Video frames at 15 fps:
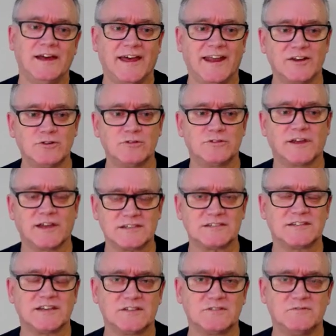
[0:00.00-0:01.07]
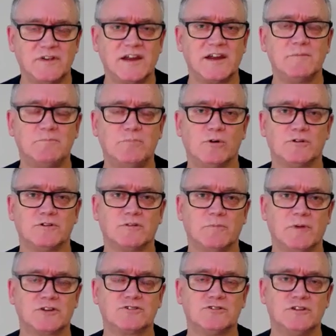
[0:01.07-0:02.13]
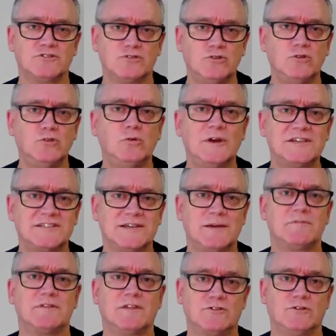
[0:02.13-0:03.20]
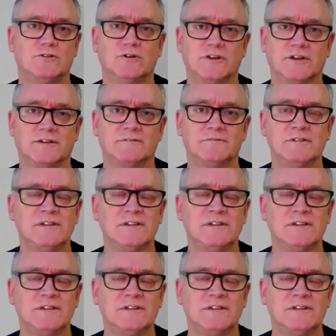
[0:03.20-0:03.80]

And I do think, as I say, it's very important to make sure there's always something that you're learning.